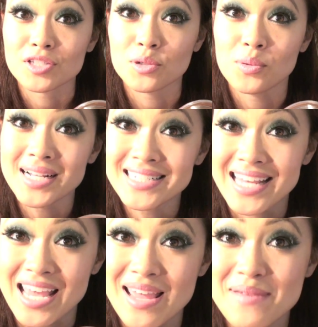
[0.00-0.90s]
So one
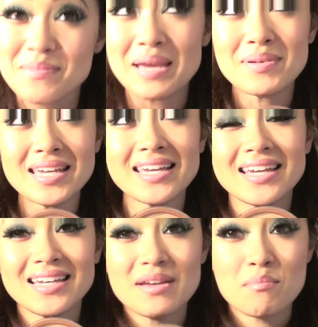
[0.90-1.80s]
day,
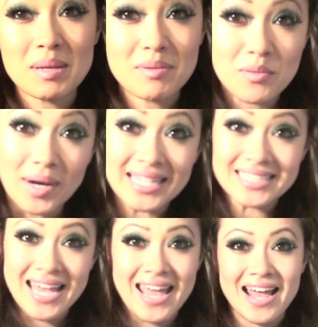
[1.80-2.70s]
maybe maybe one
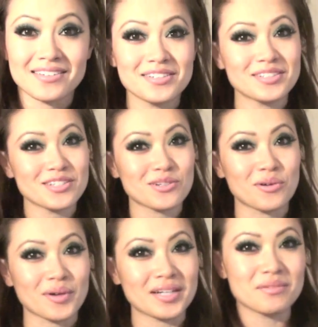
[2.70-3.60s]
day I'll do a
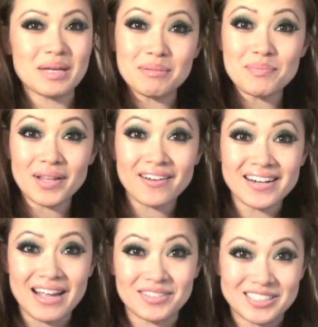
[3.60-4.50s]
tutorial. Maybe Blair
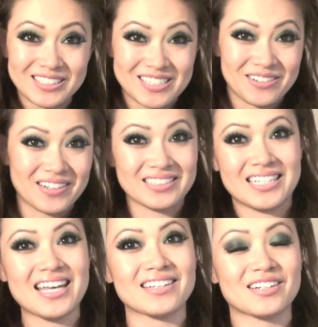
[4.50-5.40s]
and I will do a tutorial
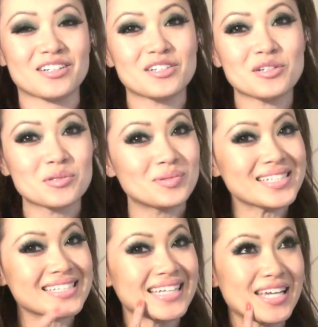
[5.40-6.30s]
together.
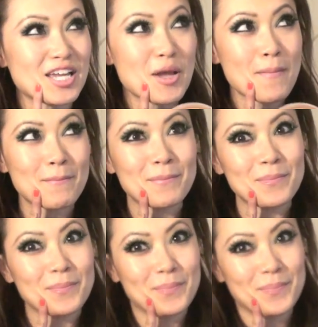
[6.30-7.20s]
We'll see. Hmm.